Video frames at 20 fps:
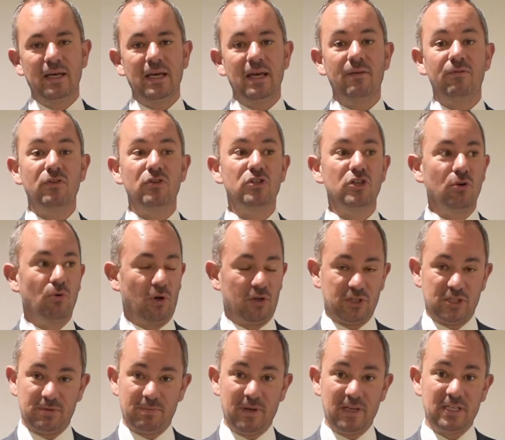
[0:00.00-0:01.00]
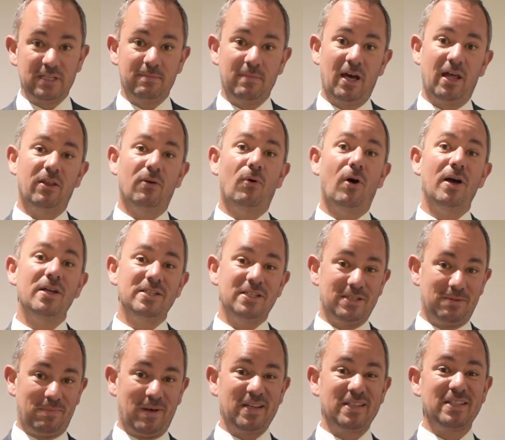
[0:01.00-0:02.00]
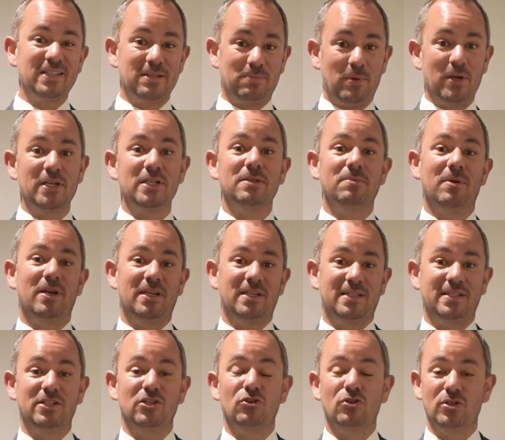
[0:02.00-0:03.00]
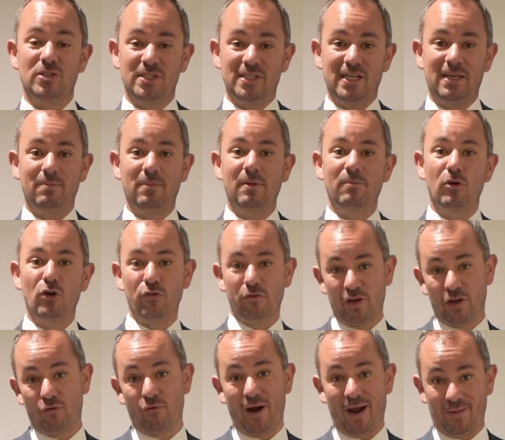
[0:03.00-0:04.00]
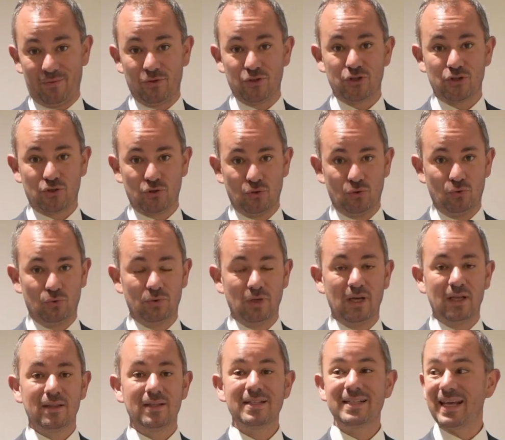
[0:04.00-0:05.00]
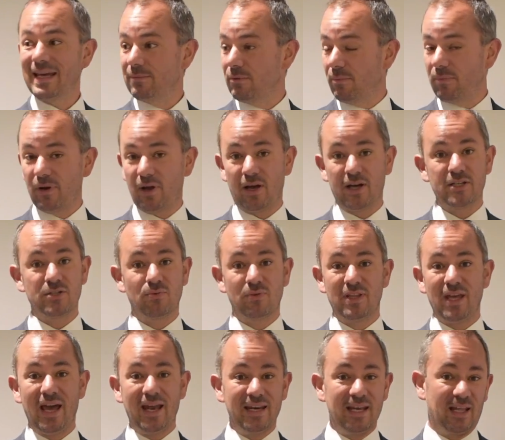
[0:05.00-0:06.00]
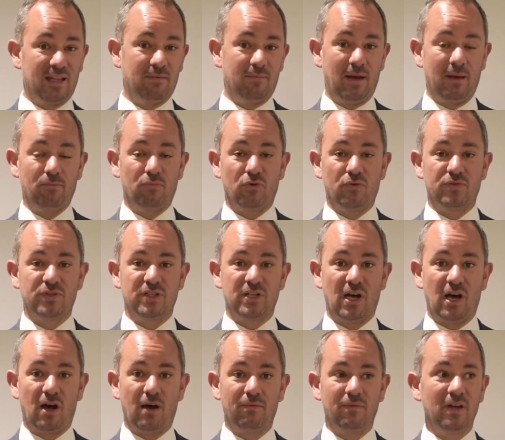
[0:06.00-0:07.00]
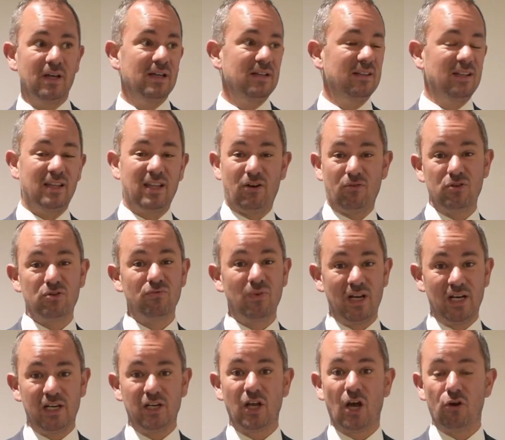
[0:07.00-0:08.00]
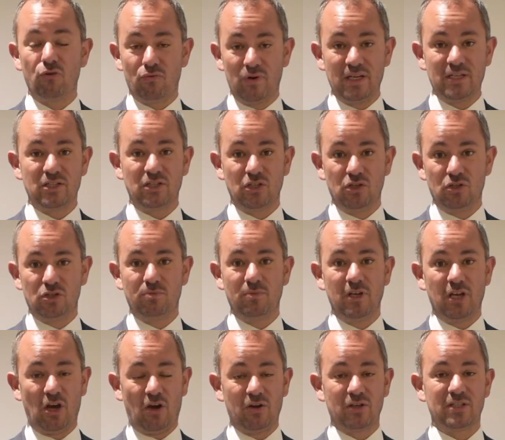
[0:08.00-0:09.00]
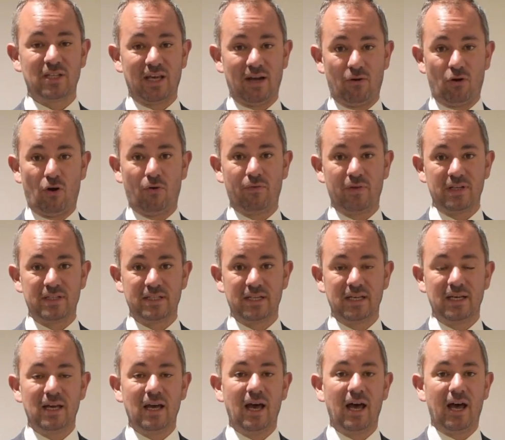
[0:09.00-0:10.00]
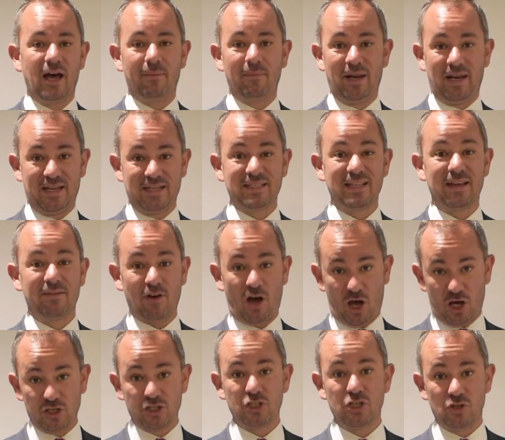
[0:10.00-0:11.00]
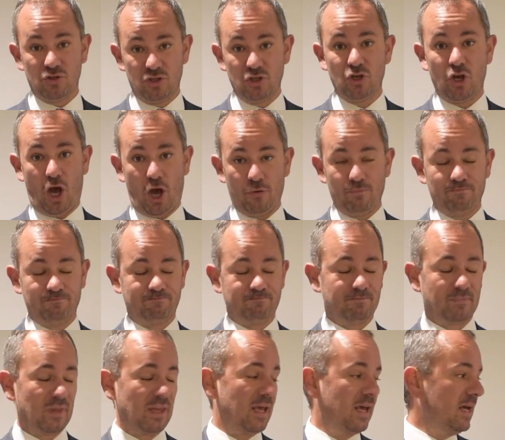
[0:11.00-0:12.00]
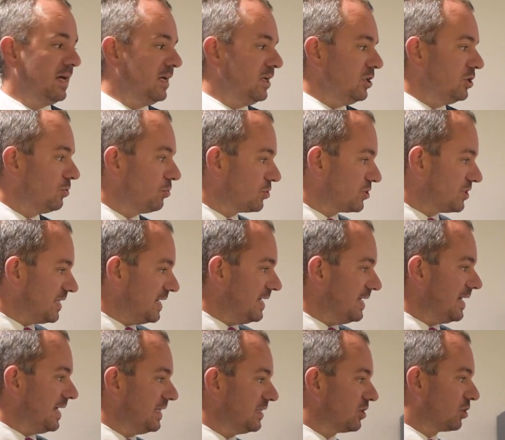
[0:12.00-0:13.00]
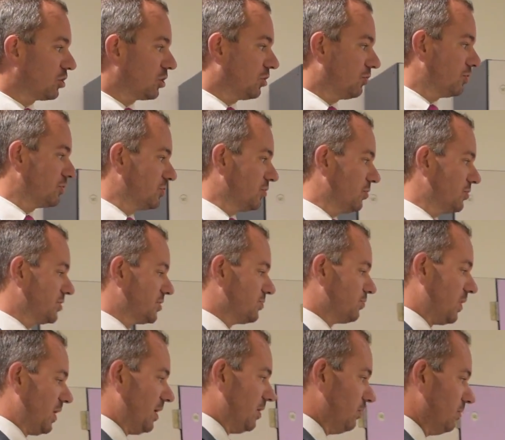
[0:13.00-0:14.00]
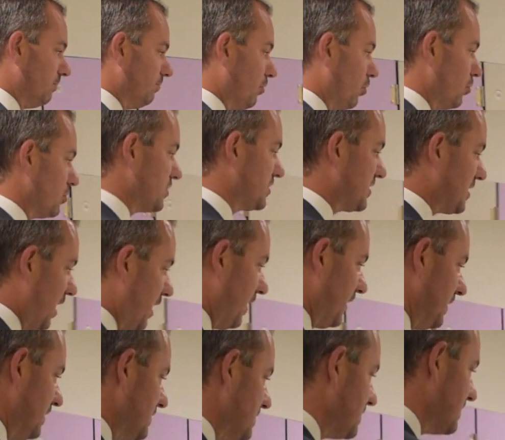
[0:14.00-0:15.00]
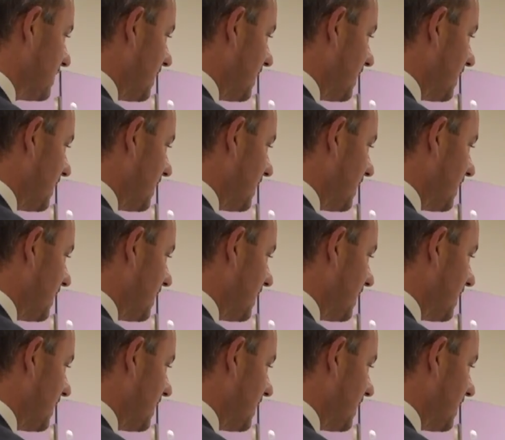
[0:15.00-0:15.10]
If you do want to speak to me otherwise, it's best to speak to me so you can see me moving around the school. The same applies with any other member of staff, that there is really no reason you should be going to their office unless they've asked you to go. You'll see in the corridors as well more signs.